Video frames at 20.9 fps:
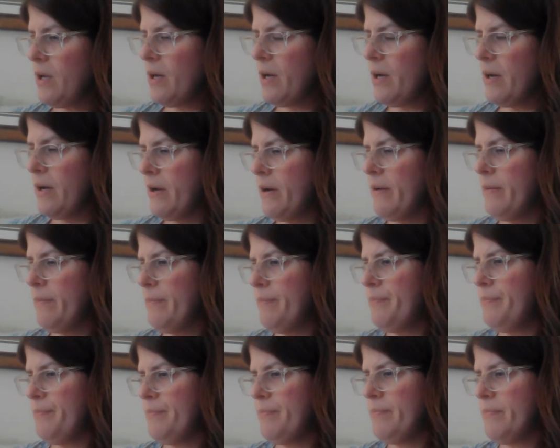Um,
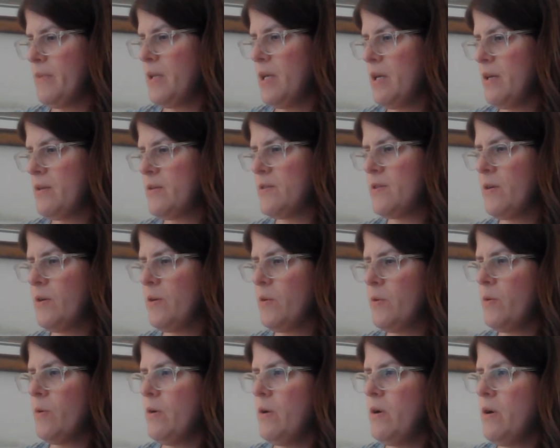
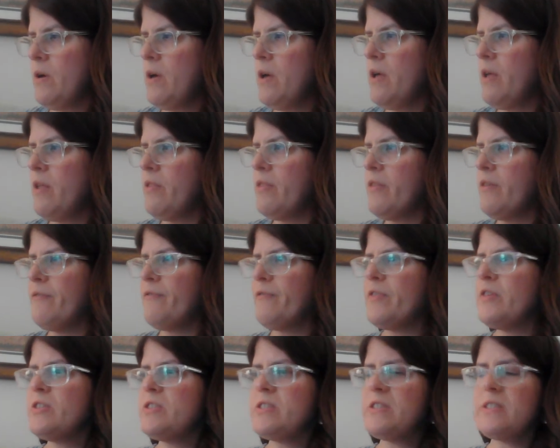so the
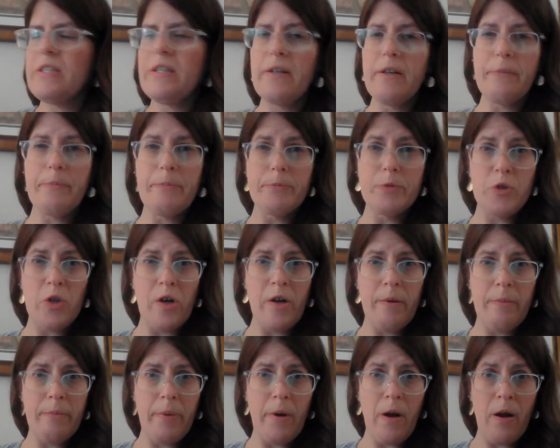first
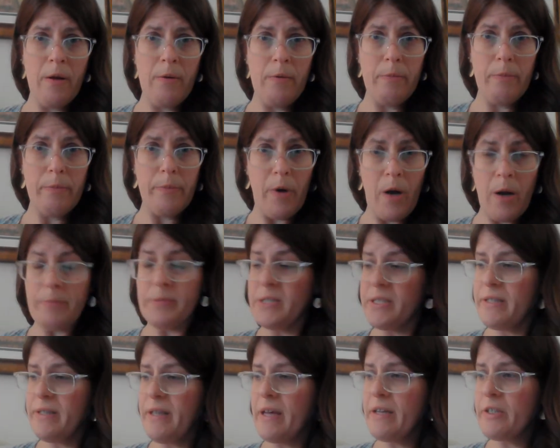drawing prompt
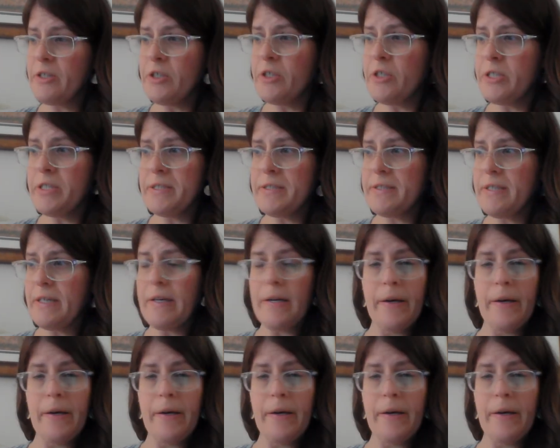that Curtis